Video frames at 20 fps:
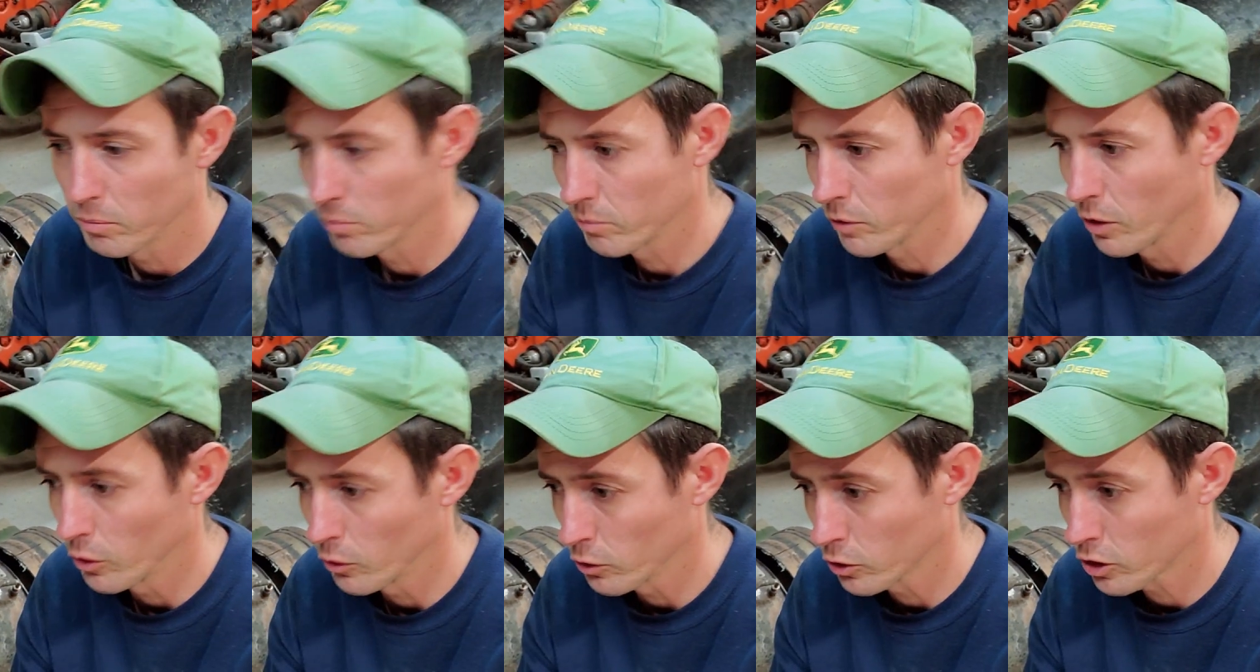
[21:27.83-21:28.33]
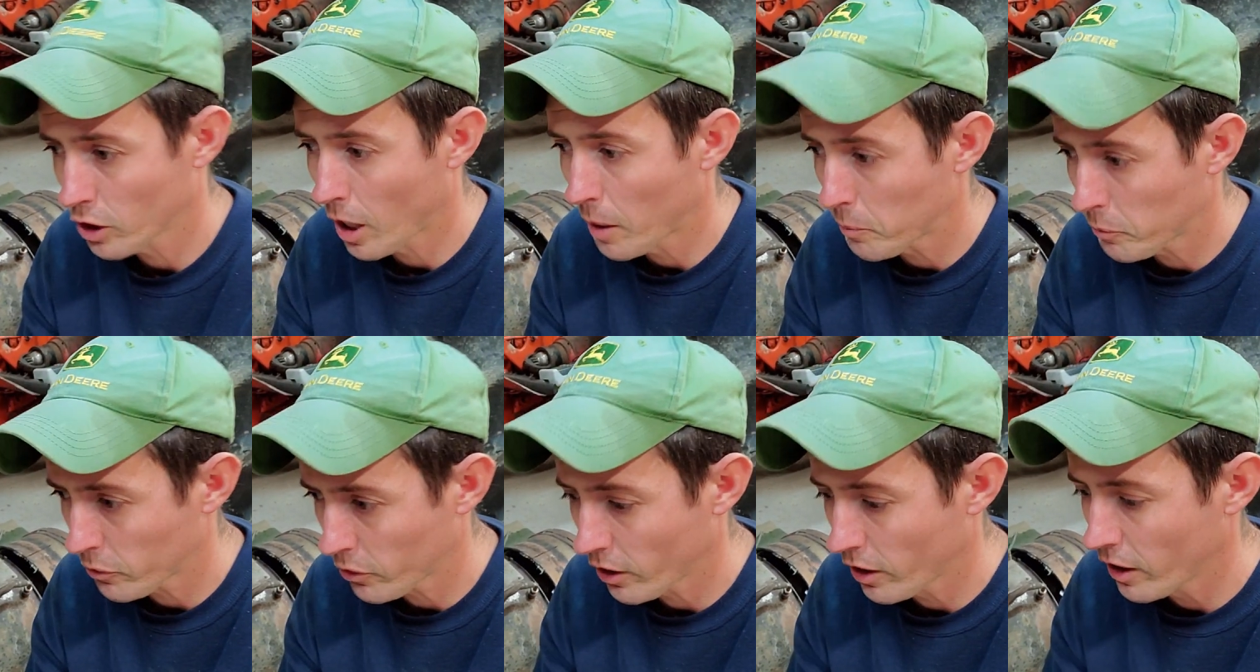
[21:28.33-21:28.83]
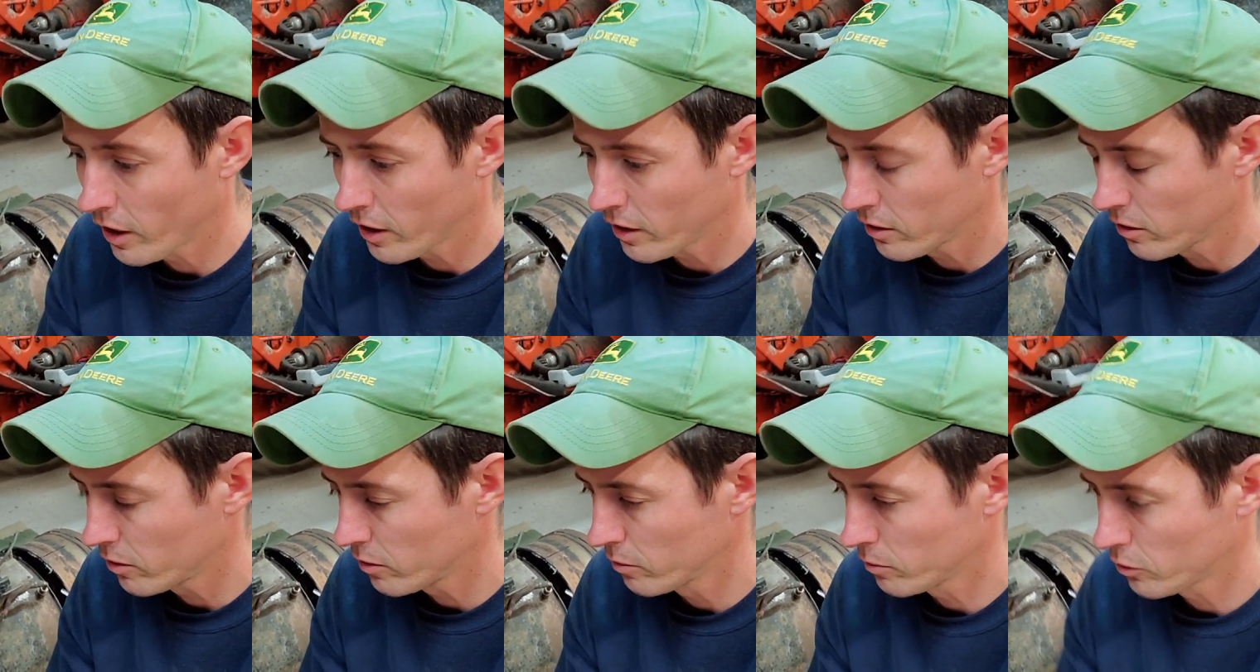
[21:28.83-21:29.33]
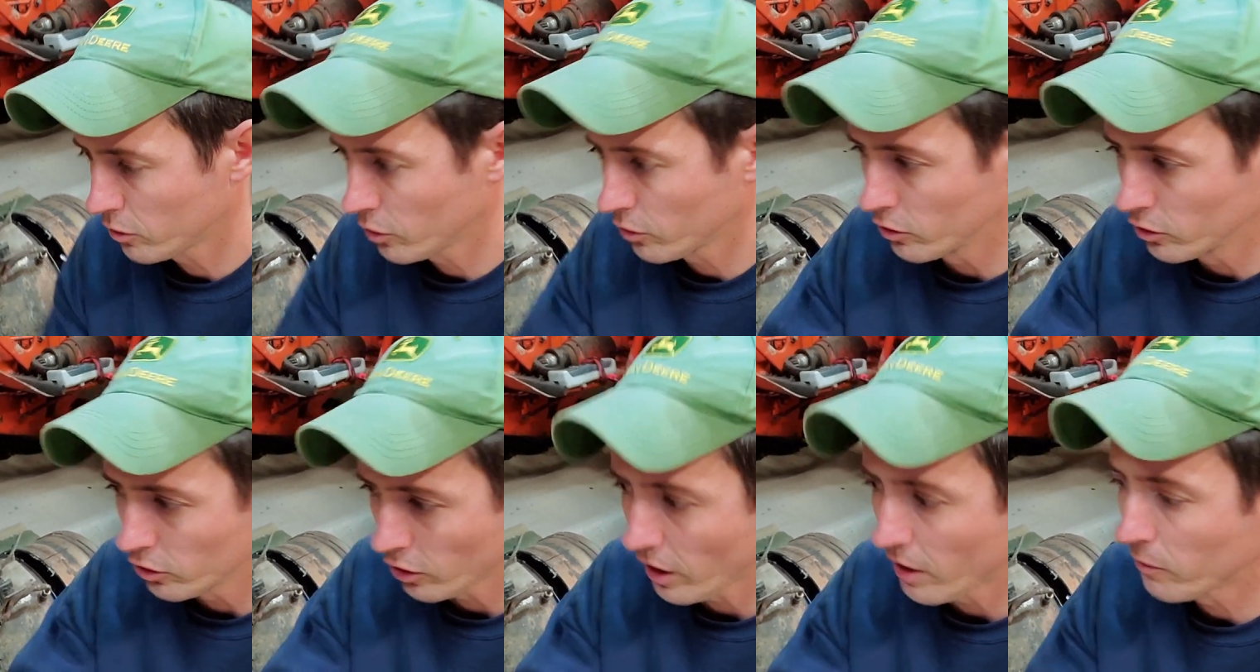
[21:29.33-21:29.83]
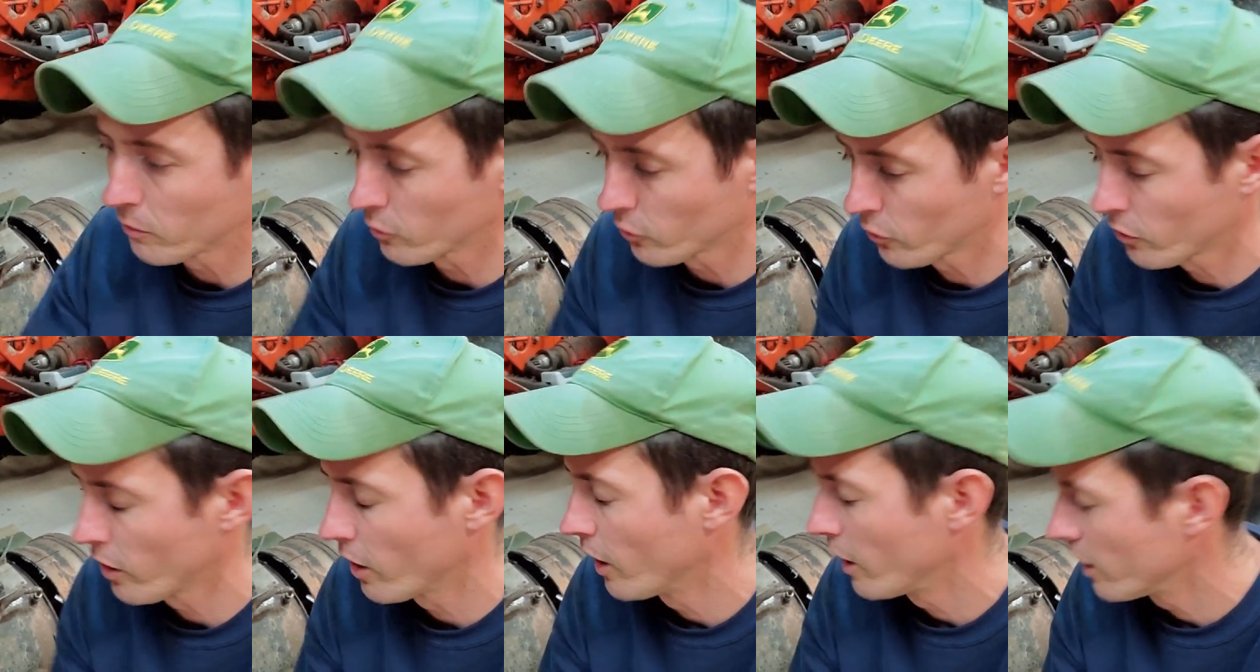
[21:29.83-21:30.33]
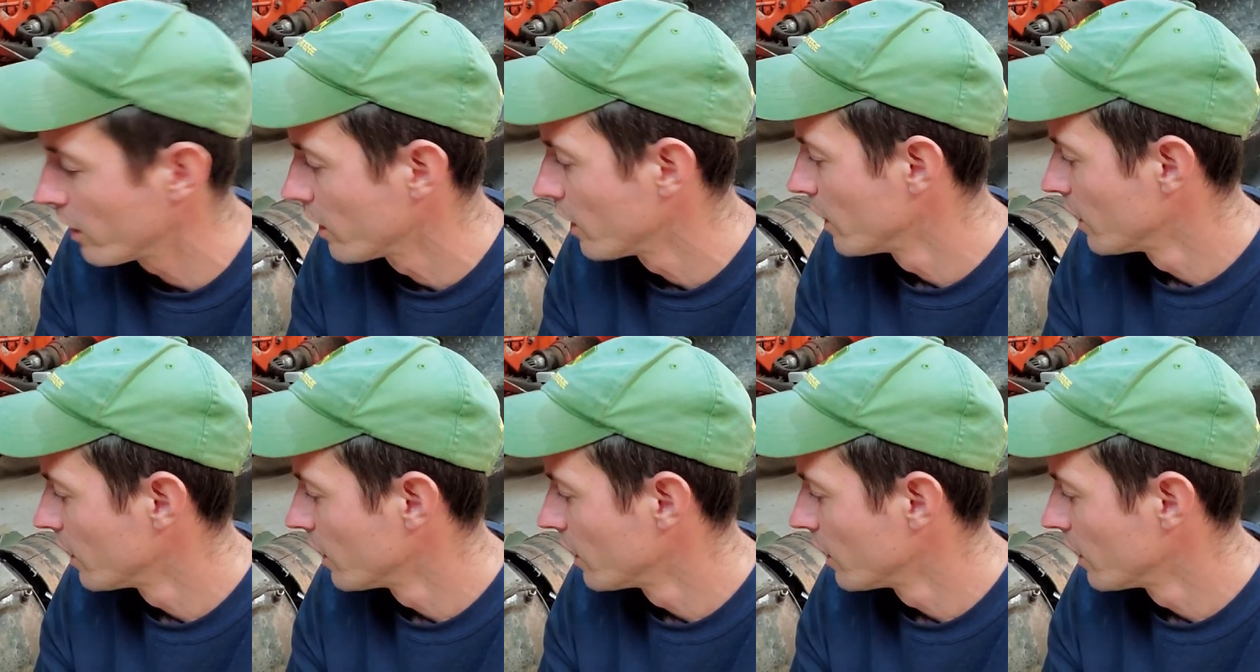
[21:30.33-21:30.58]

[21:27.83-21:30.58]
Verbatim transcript: you know the shop side to the driver's side.